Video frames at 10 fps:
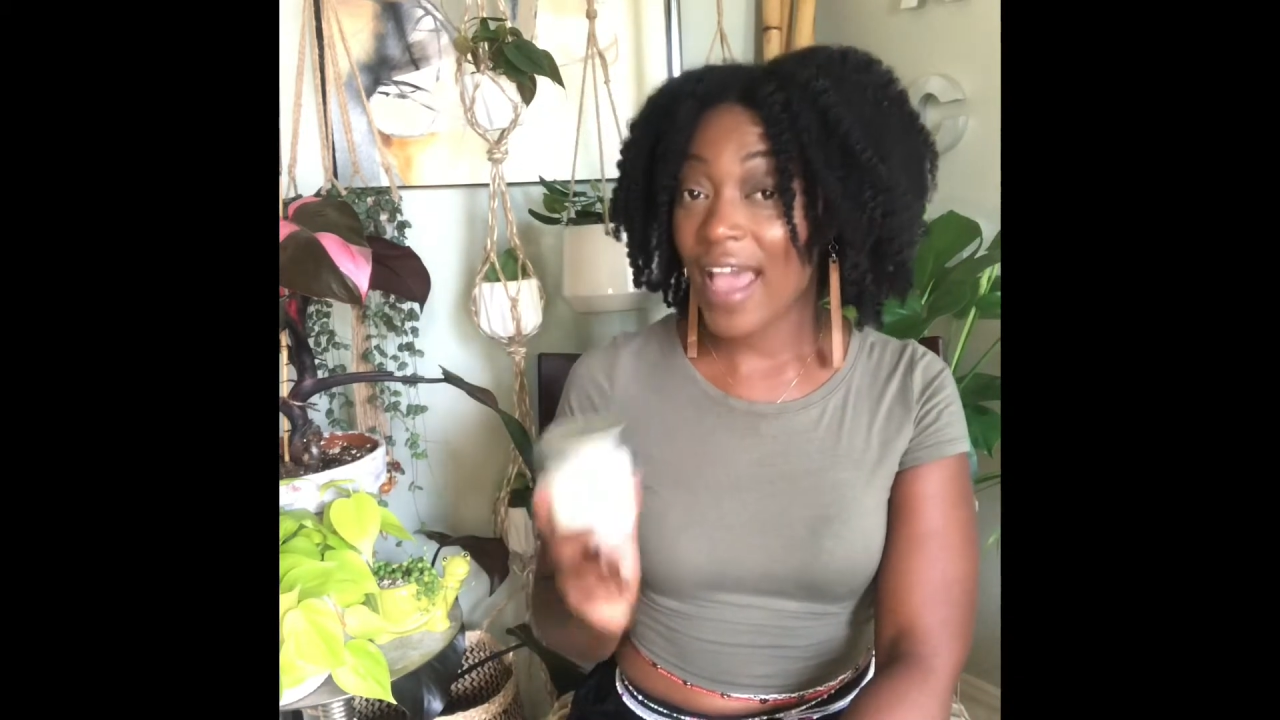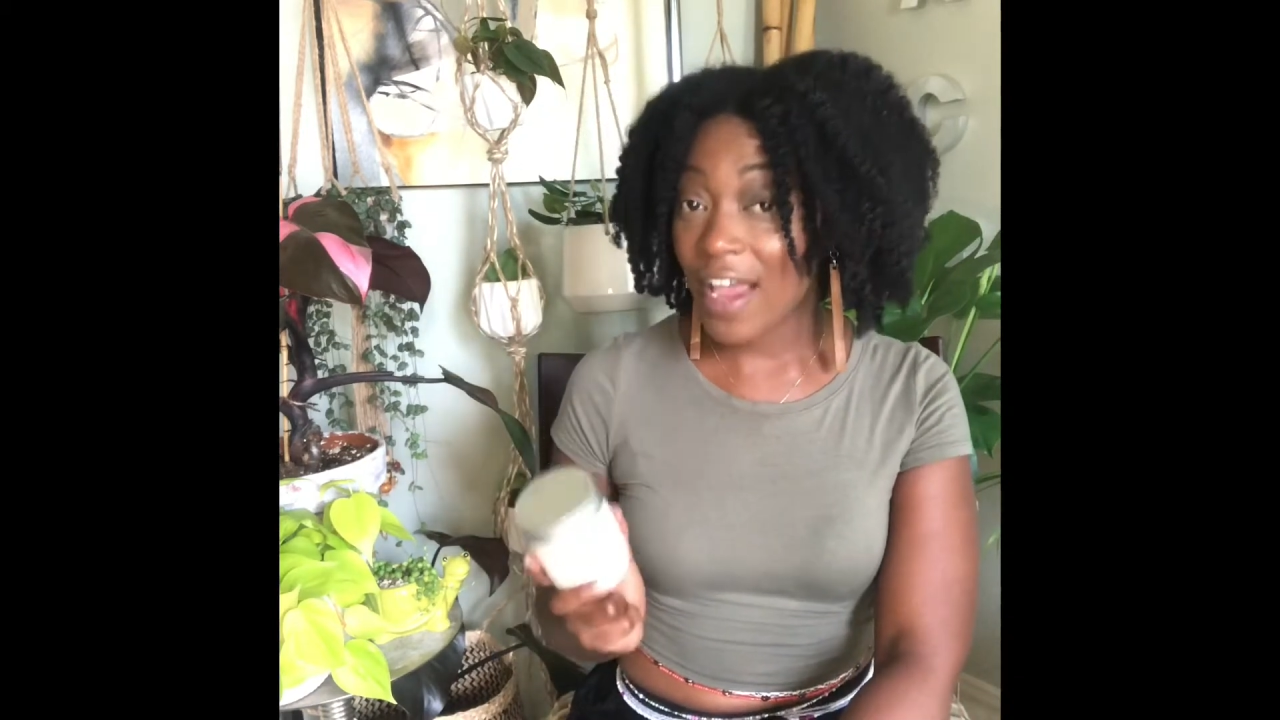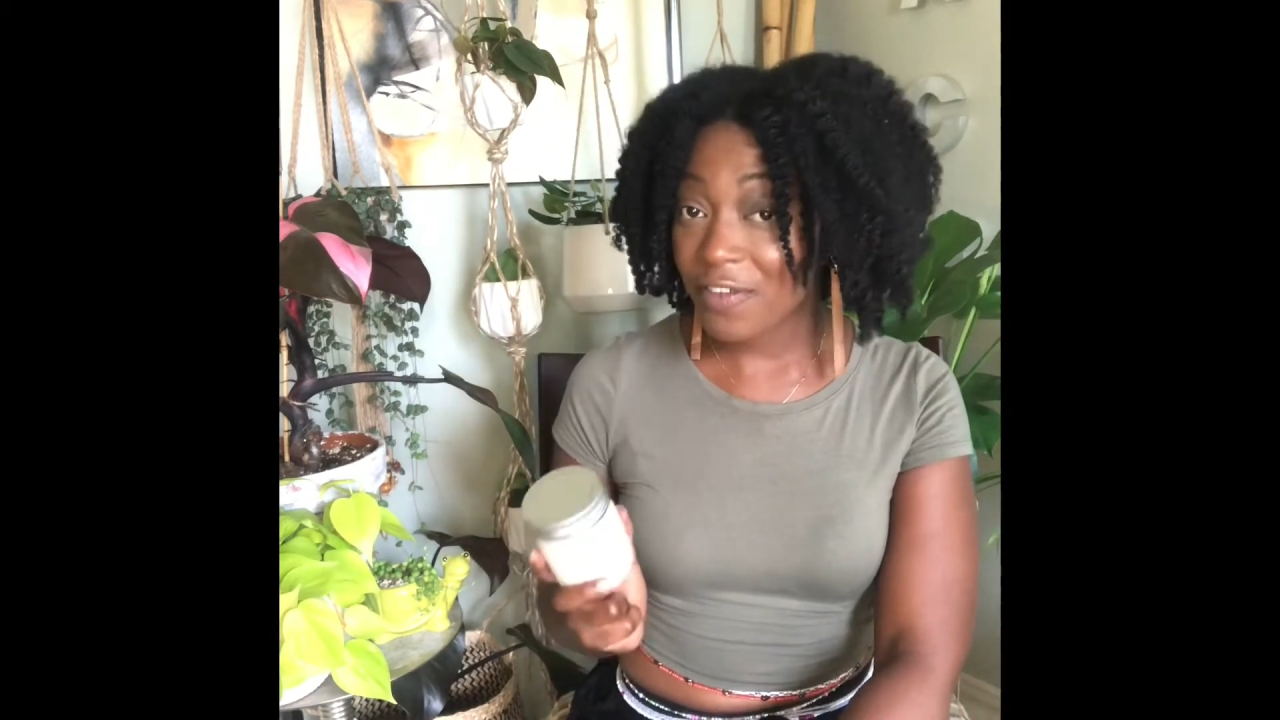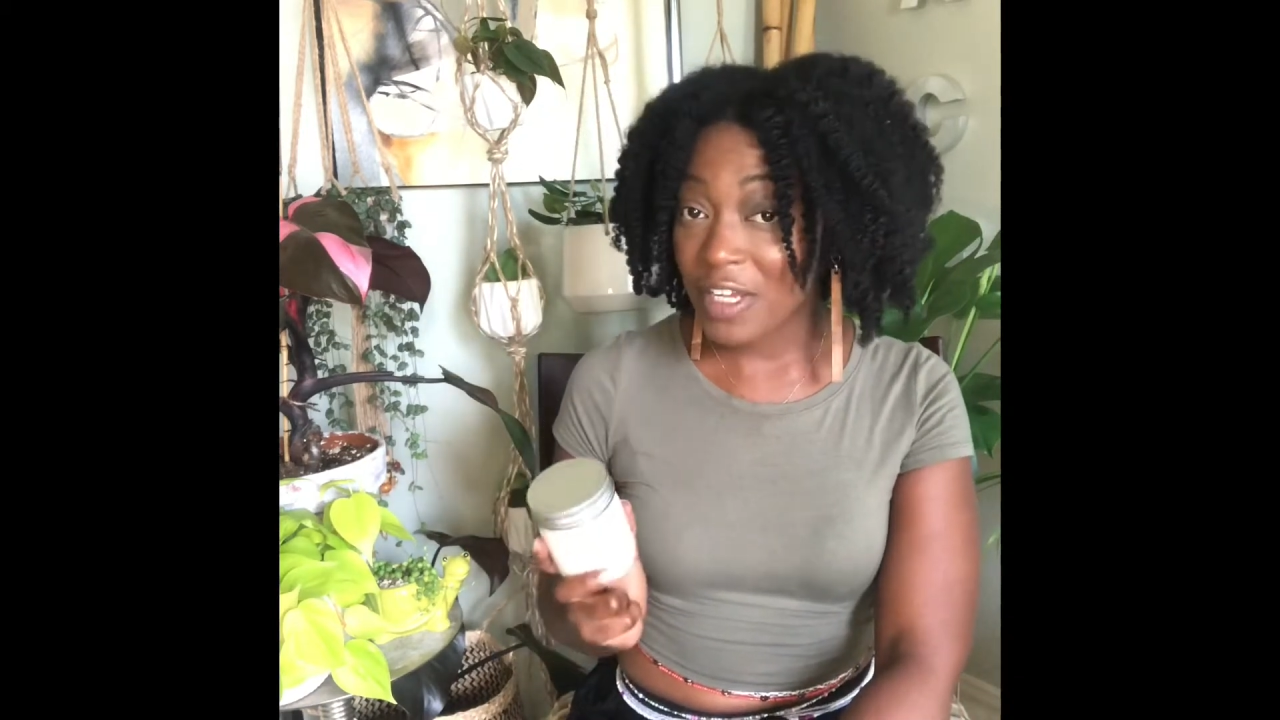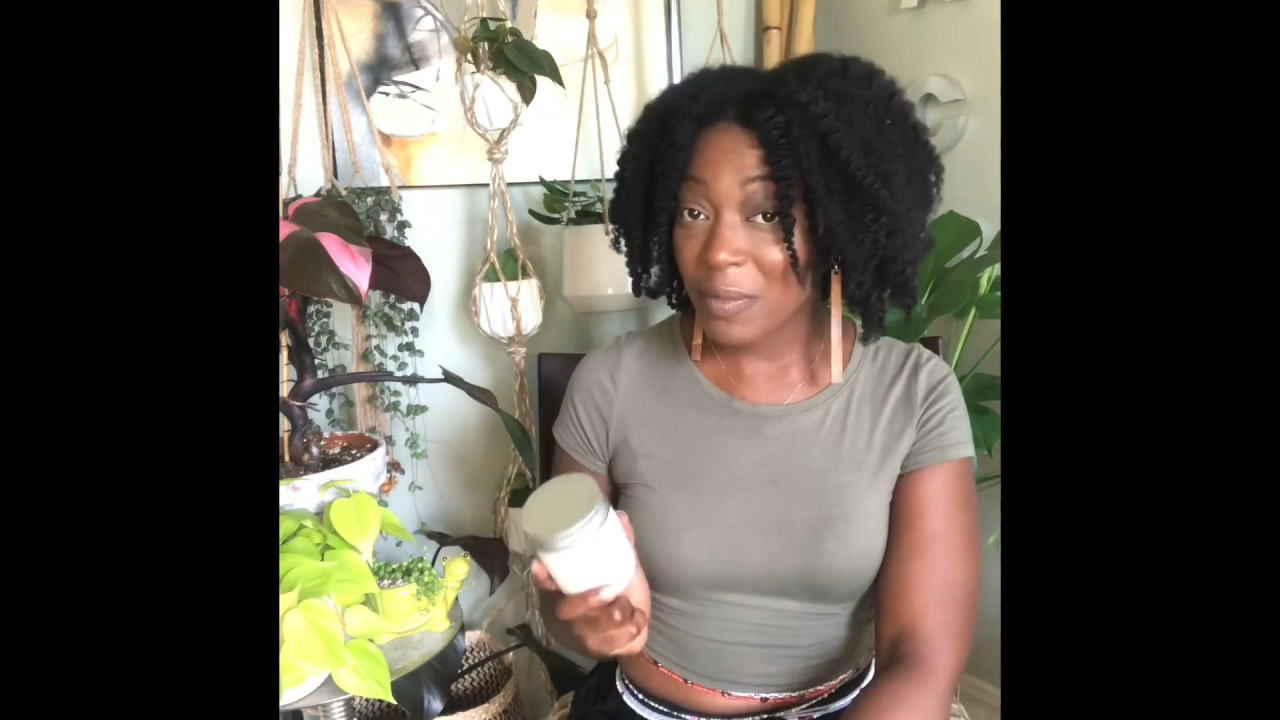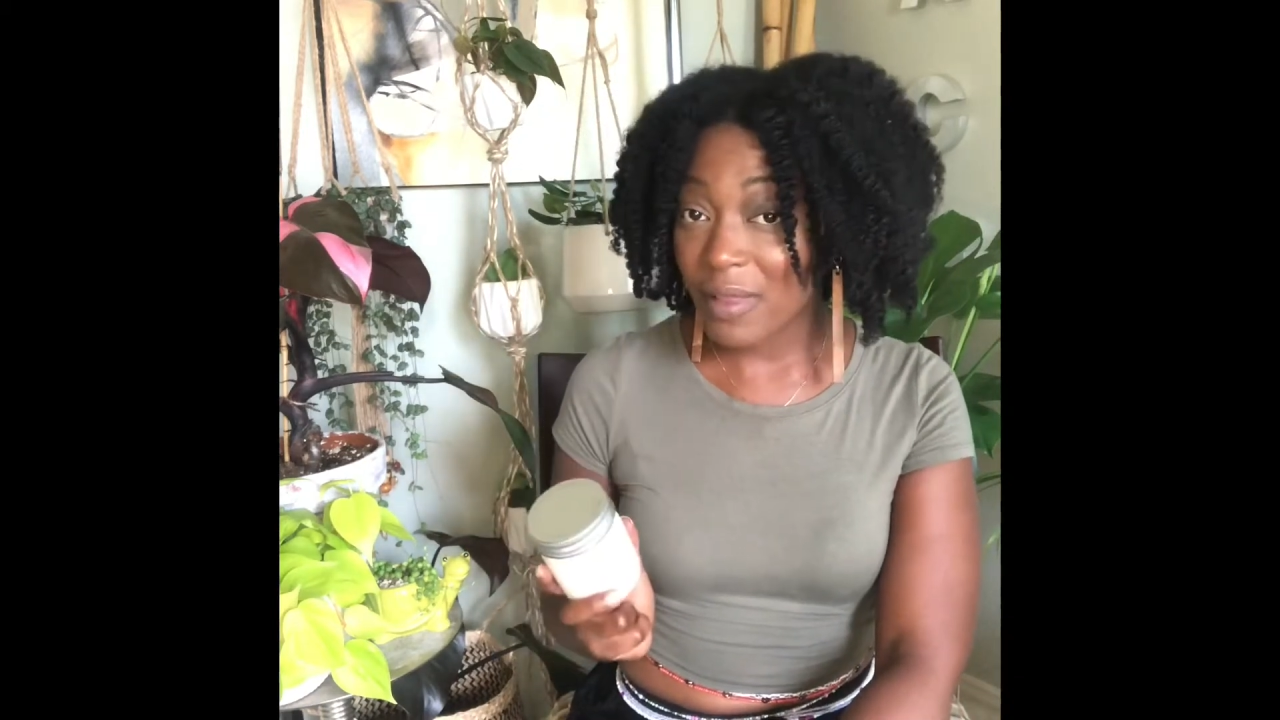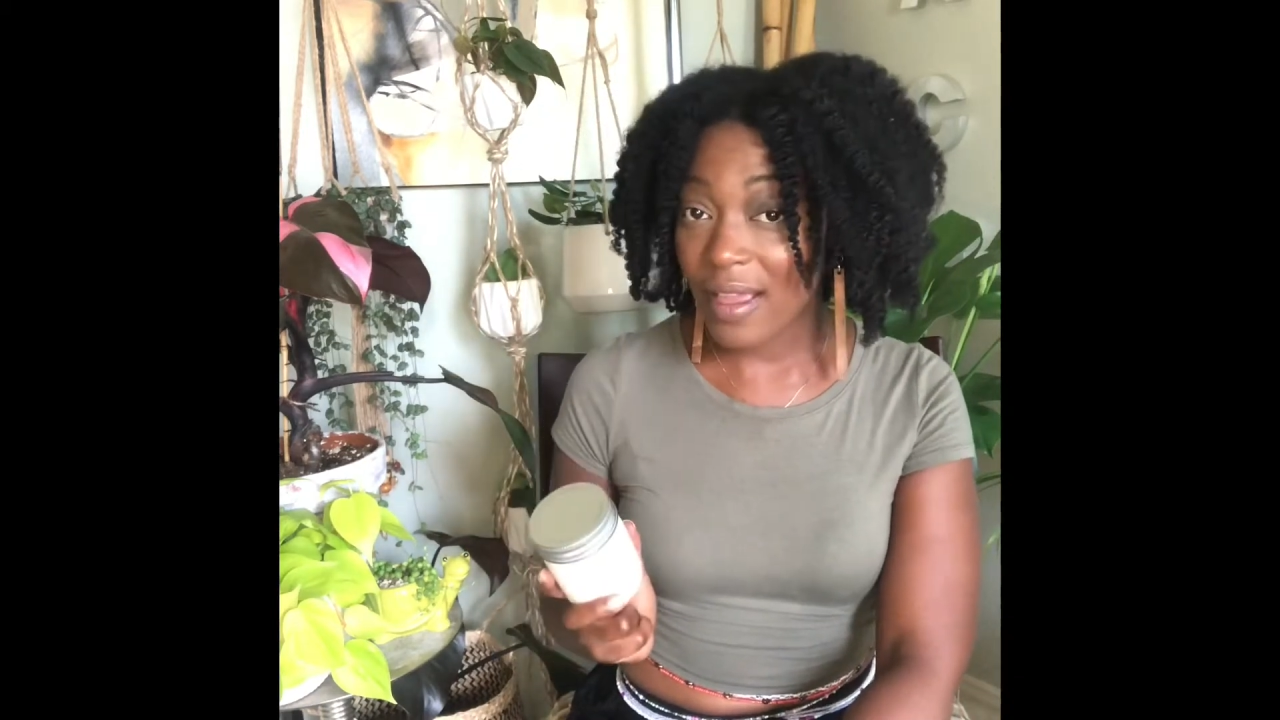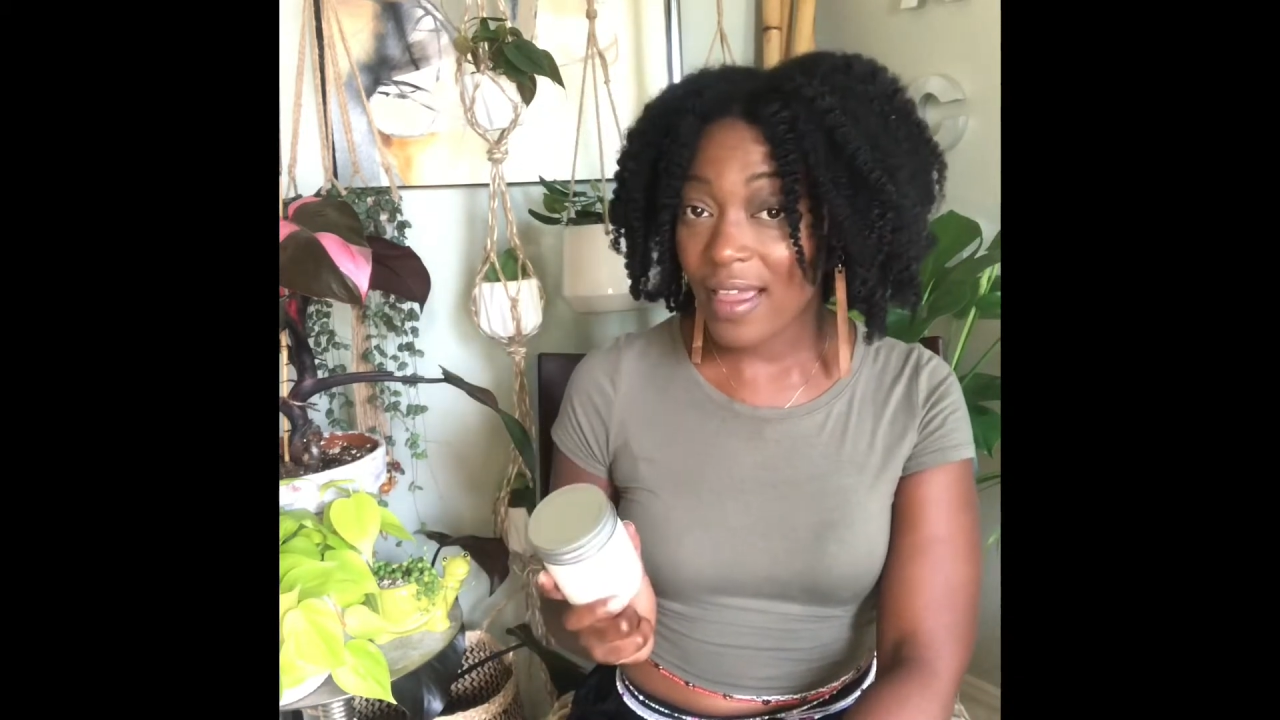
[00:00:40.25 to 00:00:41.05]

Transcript: African black